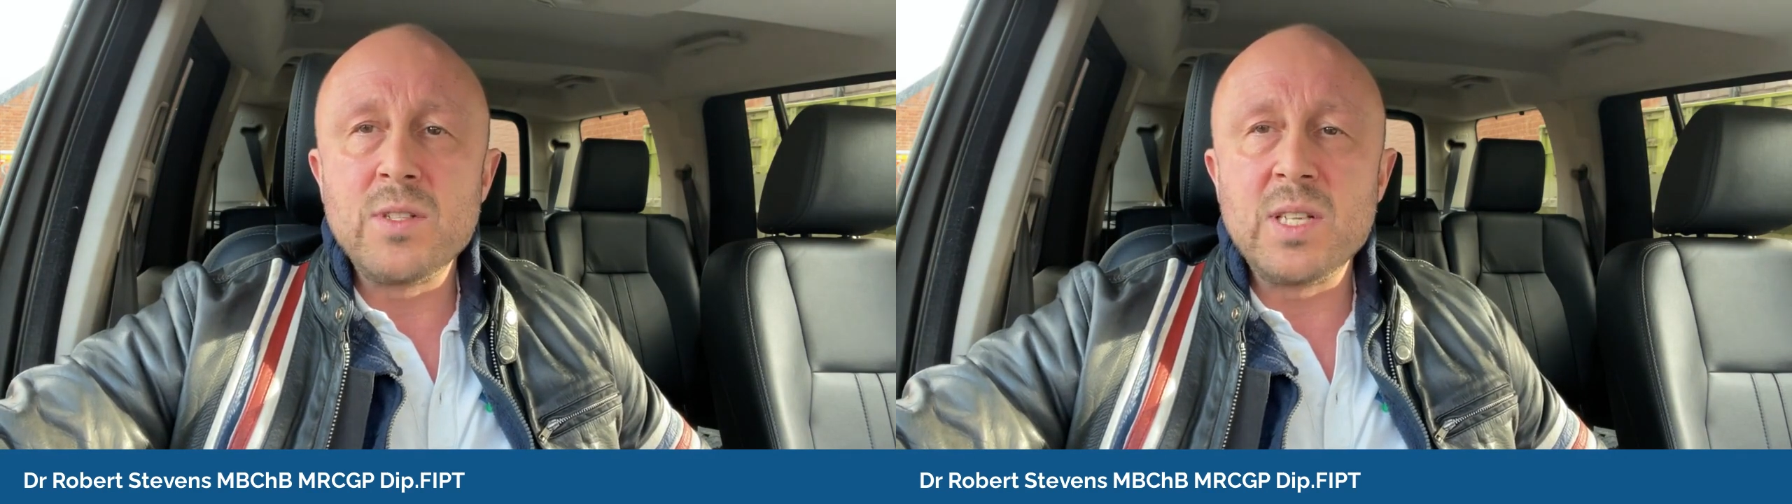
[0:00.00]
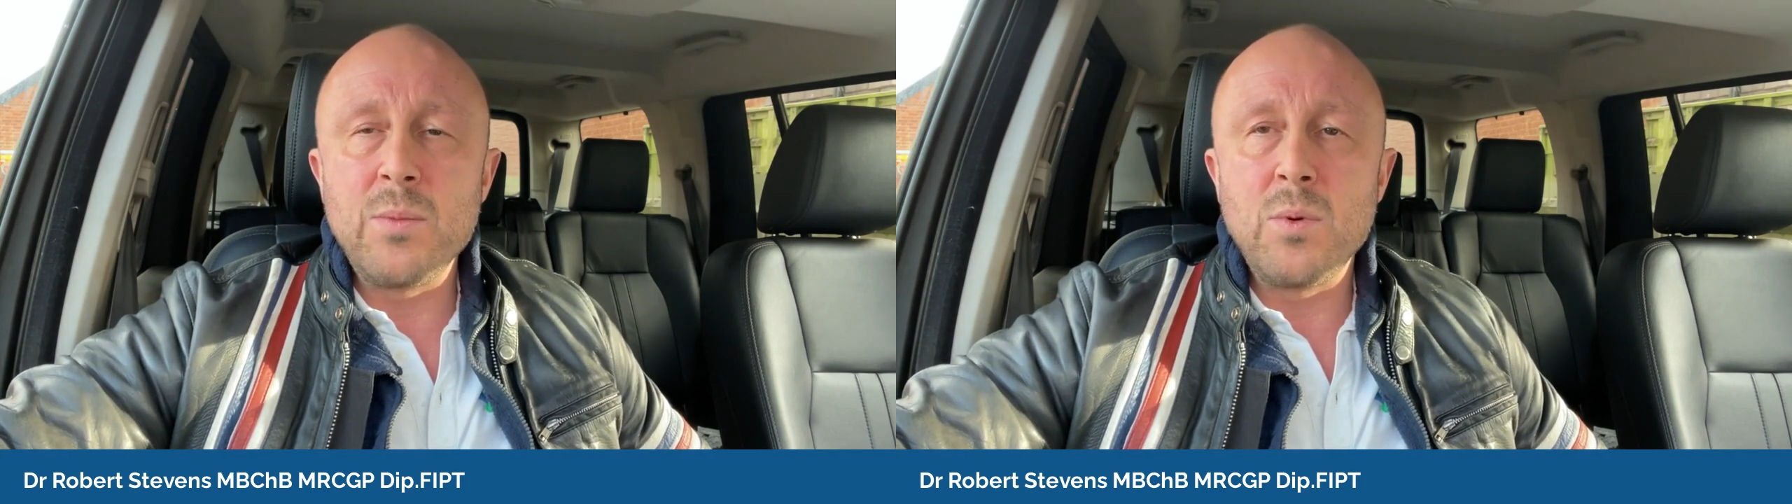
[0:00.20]

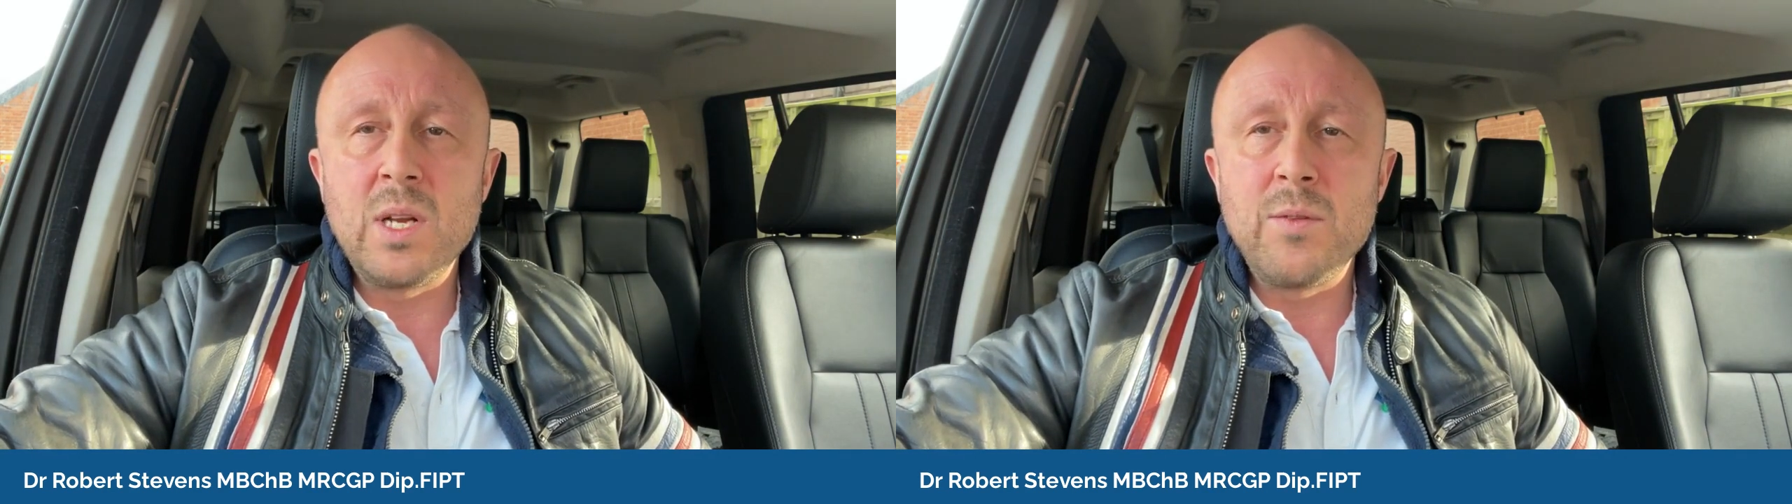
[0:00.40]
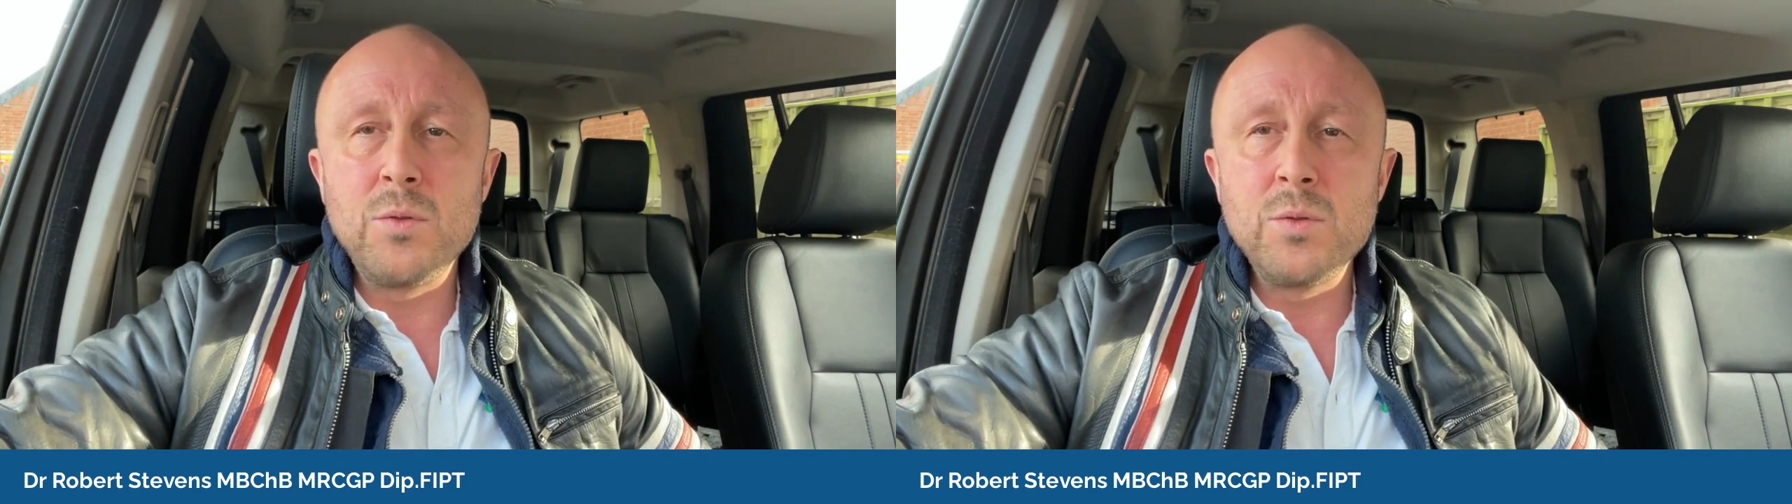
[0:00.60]
stable
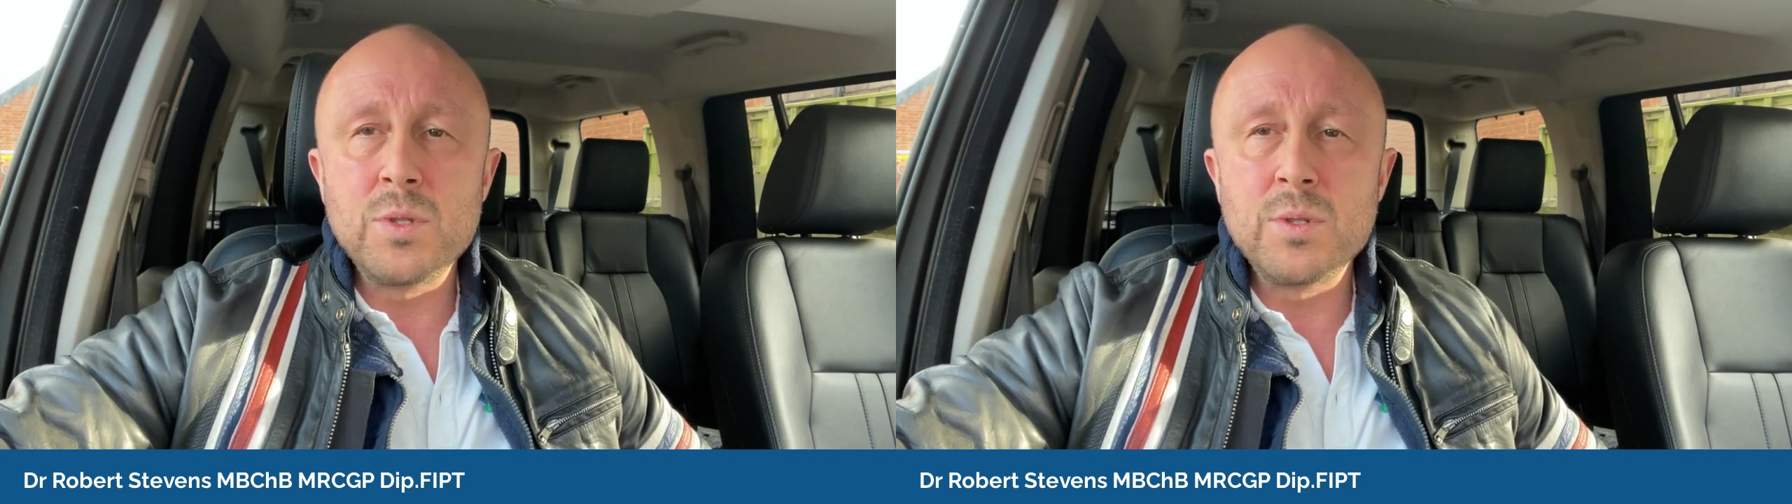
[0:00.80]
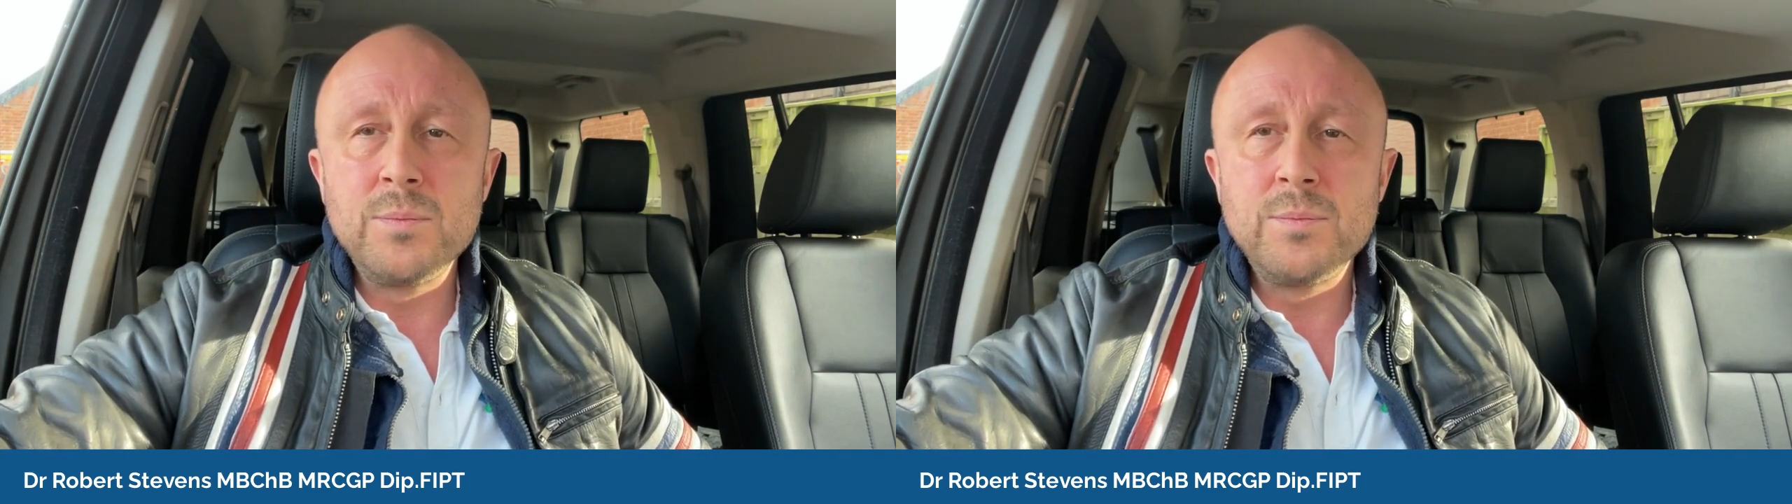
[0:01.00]

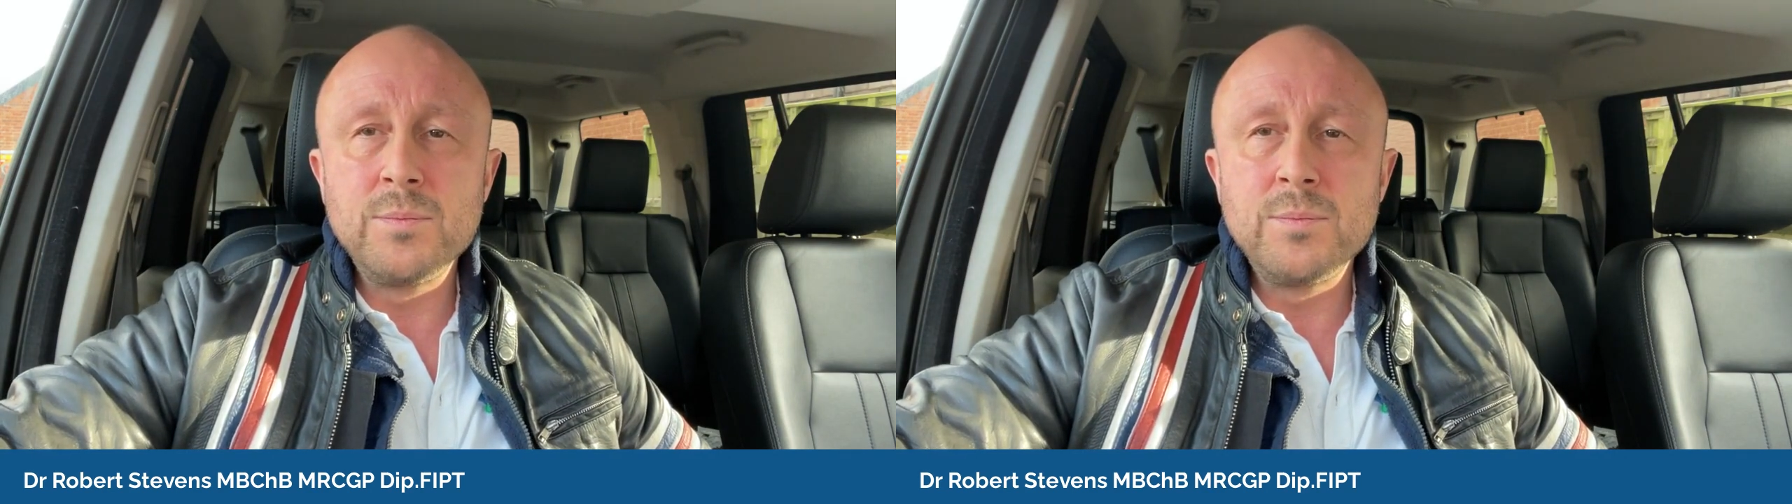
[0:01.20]
levels